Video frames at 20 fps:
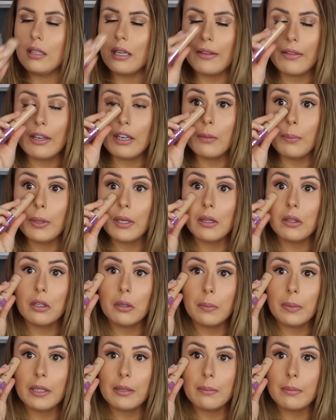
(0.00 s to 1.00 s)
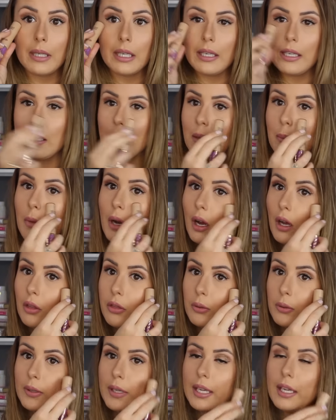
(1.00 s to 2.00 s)
and then I'll put a little bit of medium
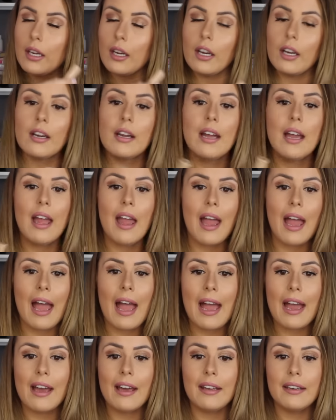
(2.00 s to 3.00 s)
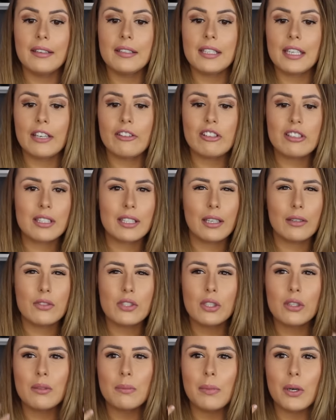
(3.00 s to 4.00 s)
all through here. And it just
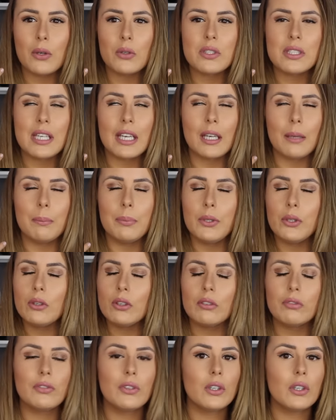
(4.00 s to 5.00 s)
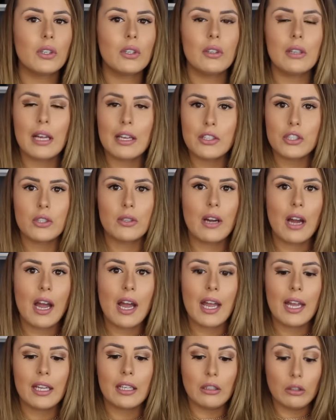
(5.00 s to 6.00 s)
gives you the most like beautiful under
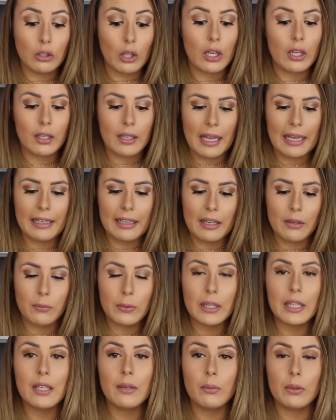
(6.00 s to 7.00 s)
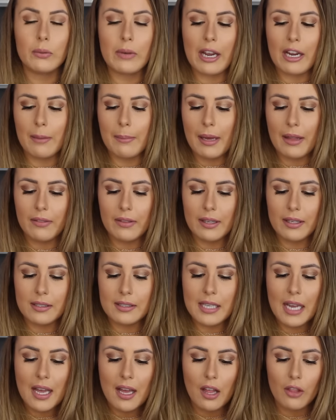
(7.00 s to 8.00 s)
eye look. And I really would recommend
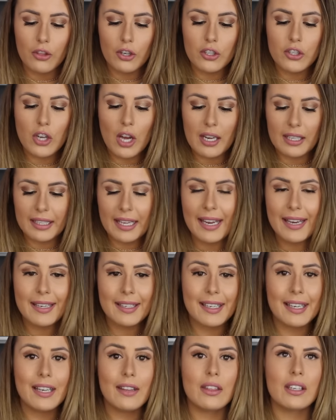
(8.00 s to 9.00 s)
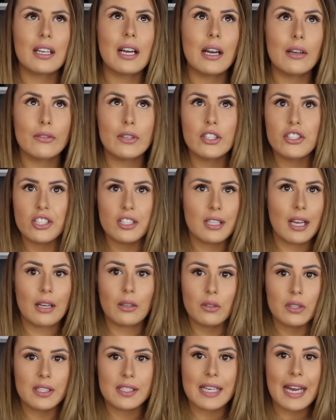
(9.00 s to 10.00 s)
this. They're not cakey, the coverage is
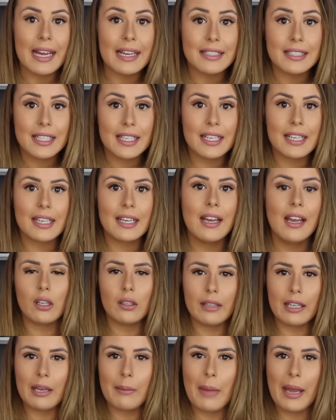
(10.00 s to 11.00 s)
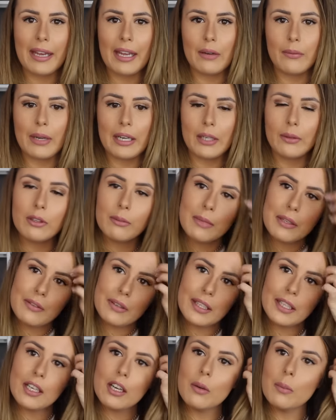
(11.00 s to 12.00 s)
outstanding. I'll link my get ready with me
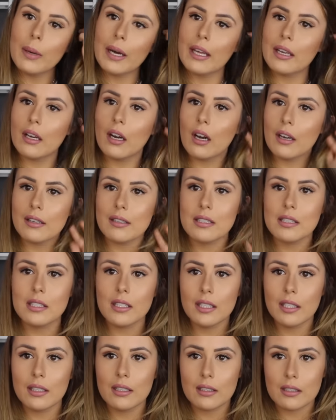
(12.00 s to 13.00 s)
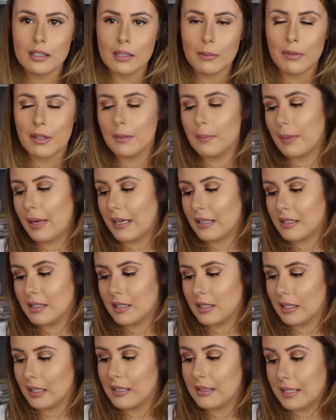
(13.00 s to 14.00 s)
video, but honestly, some of the
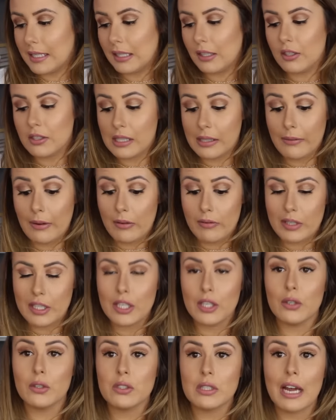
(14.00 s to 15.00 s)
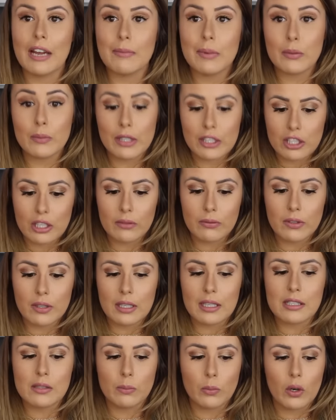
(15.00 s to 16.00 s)
best concealers I've ever used. I've been reaching for
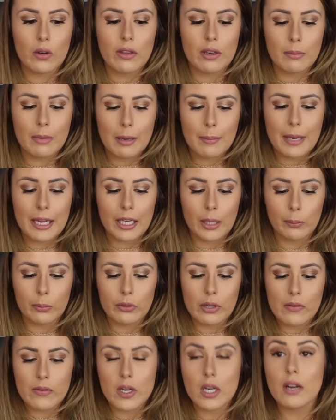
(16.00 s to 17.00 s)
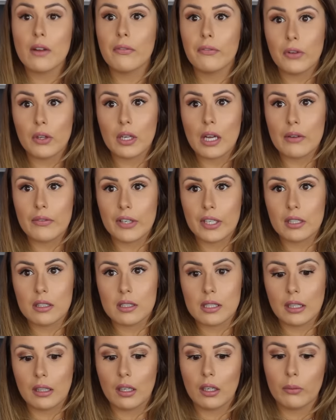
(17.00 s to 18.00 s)
these more than my Makeup Forever full cover
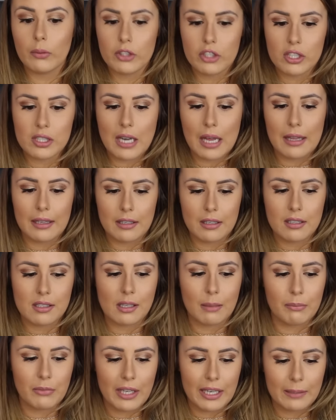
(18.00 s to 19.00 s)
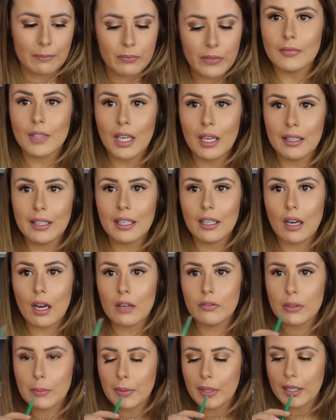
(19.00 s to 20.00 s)
concealer, which is telling you something. I need a
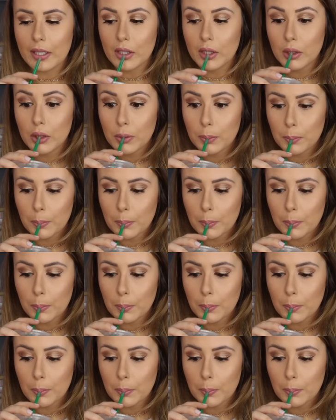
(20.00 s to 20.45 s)
coffee break.